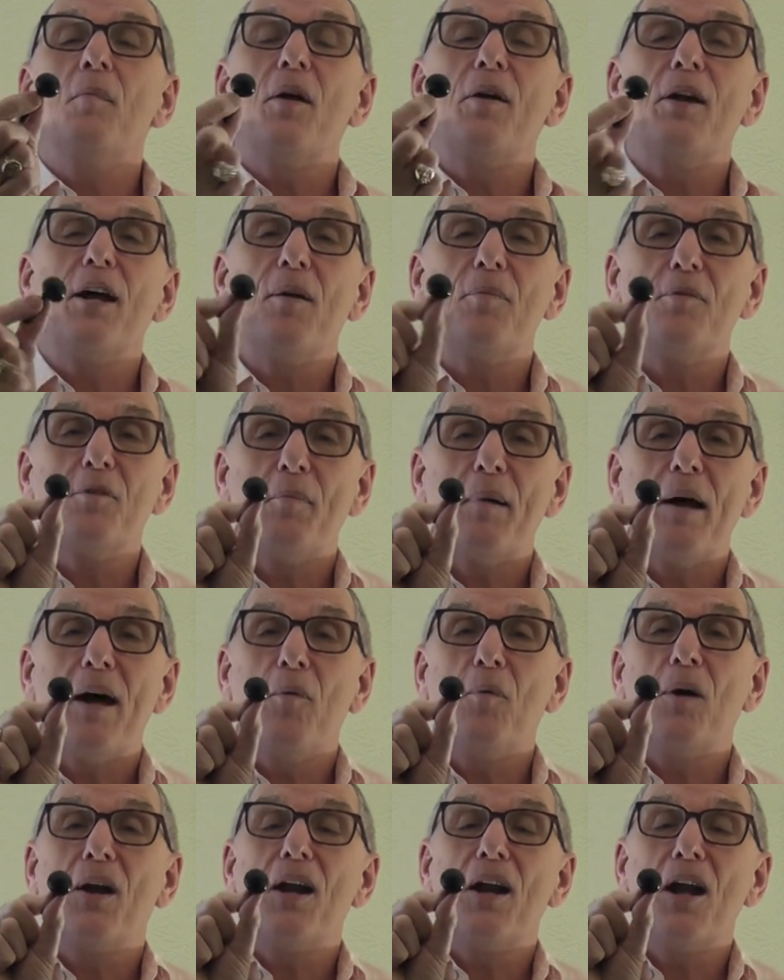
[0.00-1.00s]
blown it up to
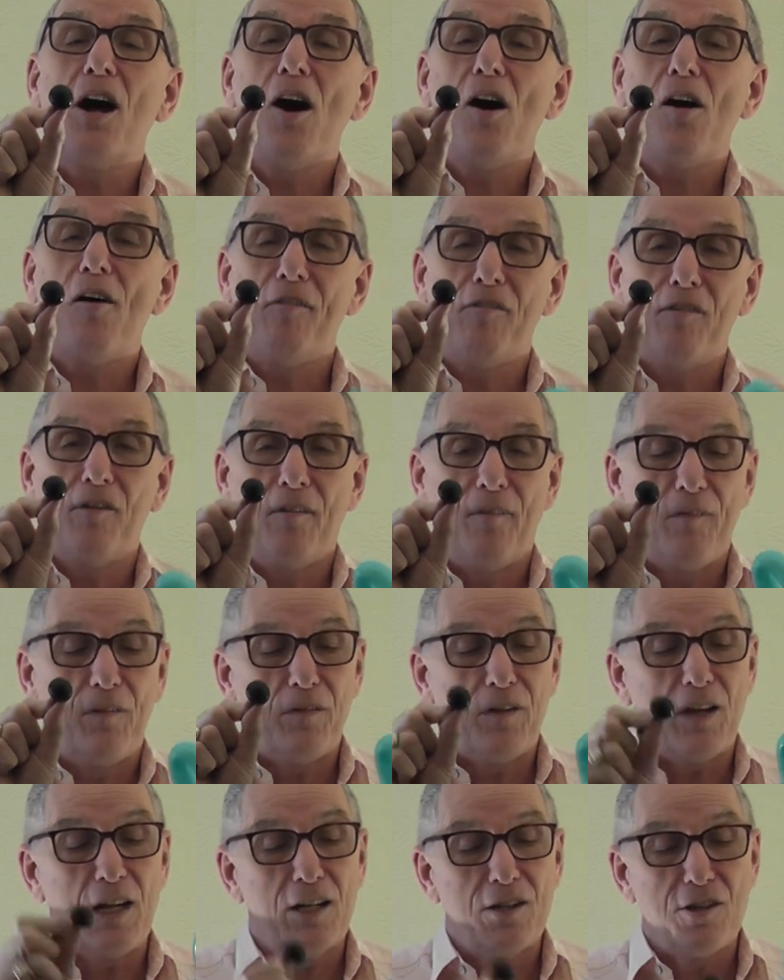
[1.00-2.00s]
about one and a half
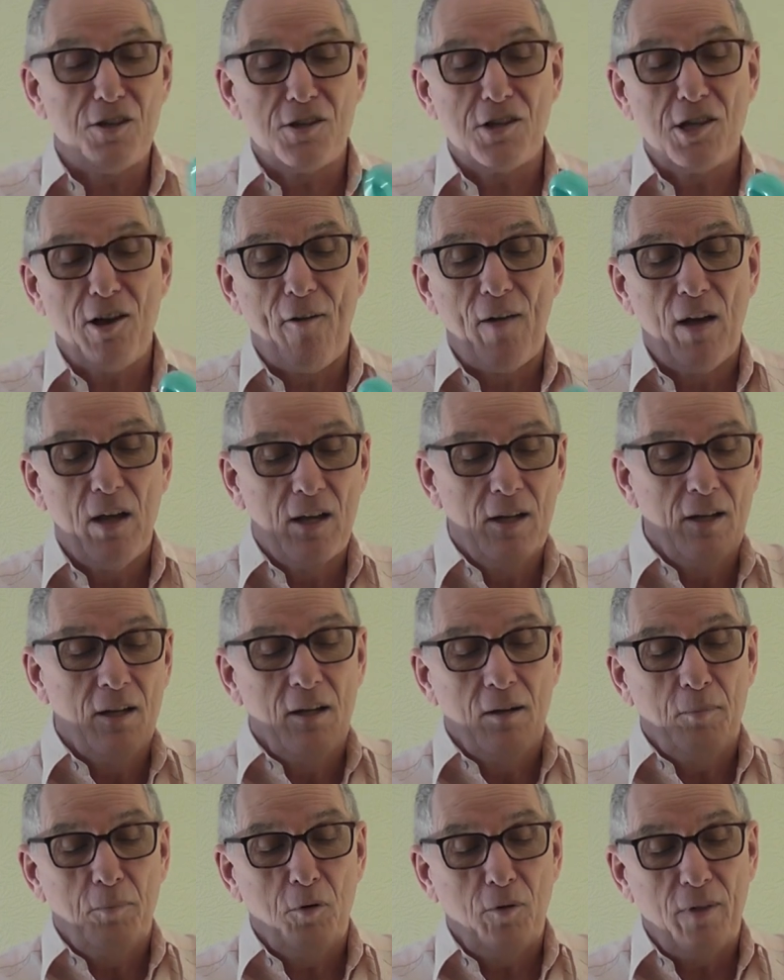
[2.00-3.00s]
fingers.
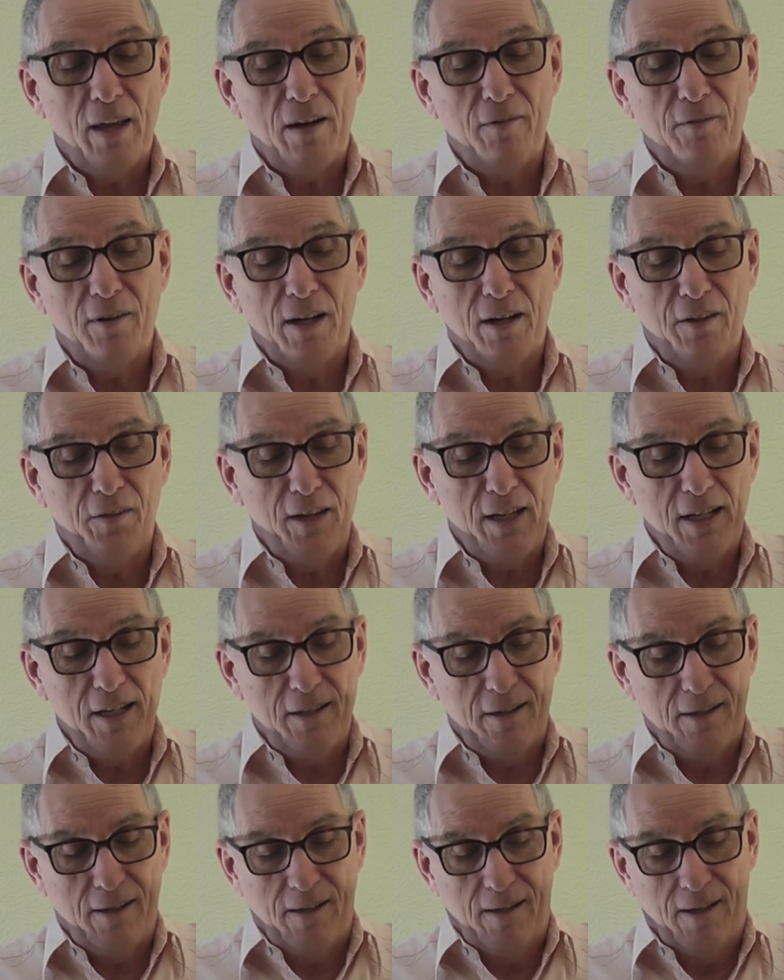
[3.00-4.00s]
Put that round
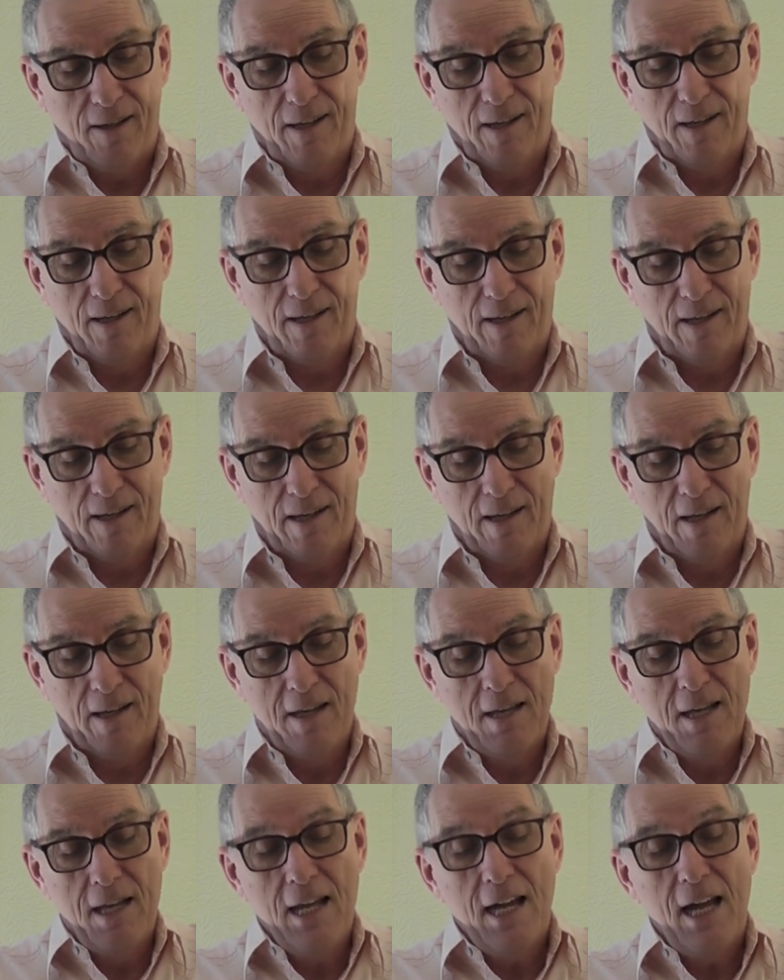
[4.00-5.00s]
out.
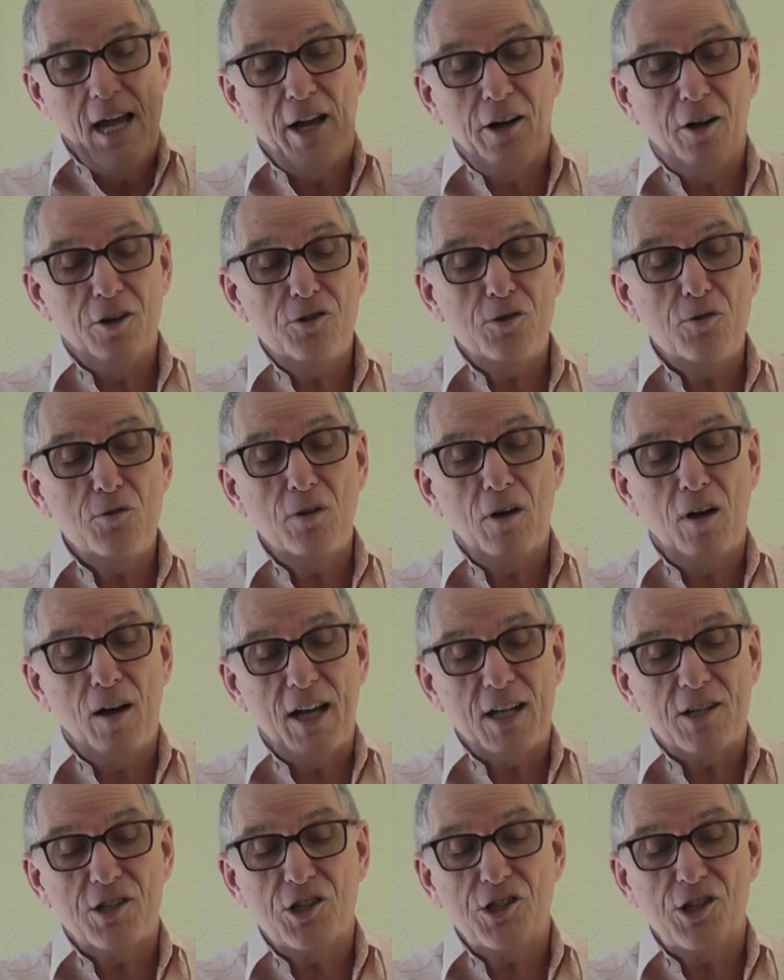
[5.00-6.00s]
And I do
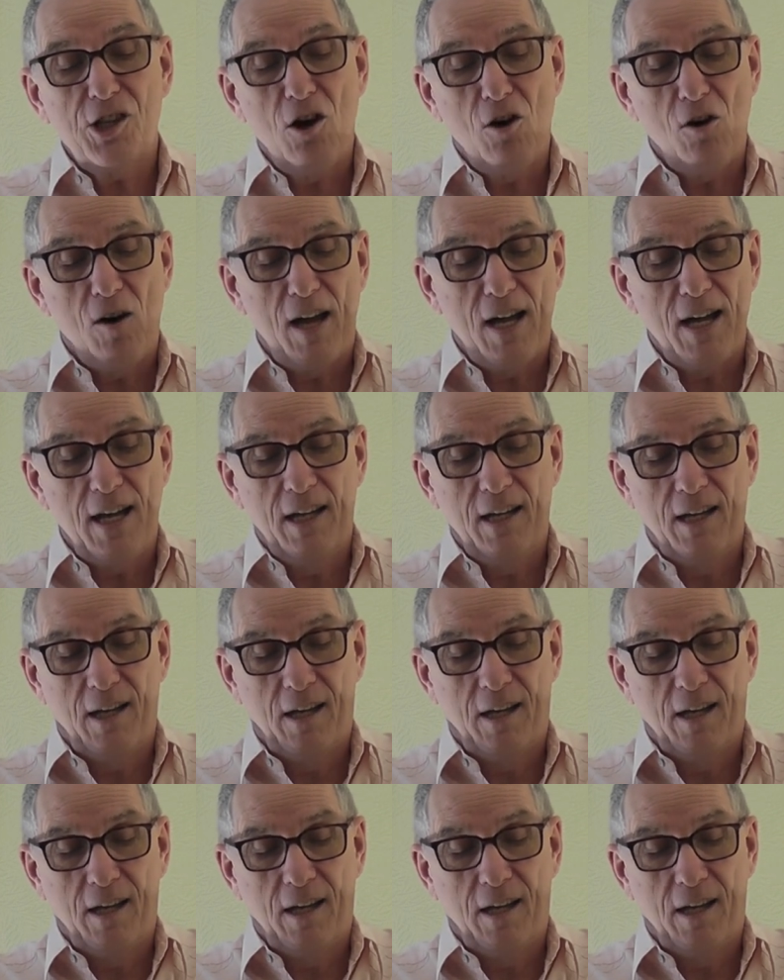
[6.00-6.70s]
like to tie